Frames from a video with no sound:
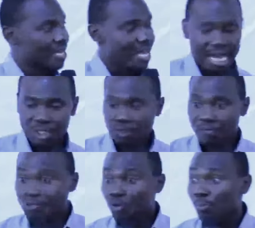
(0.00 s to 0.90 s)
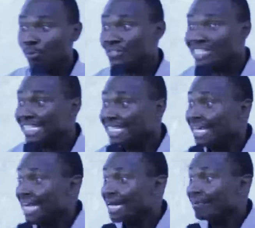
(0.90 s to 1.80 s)
And so that will proceed
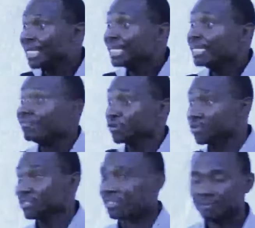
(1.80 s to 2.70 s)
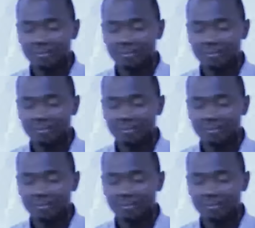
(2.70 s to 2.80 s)
and bring divorce.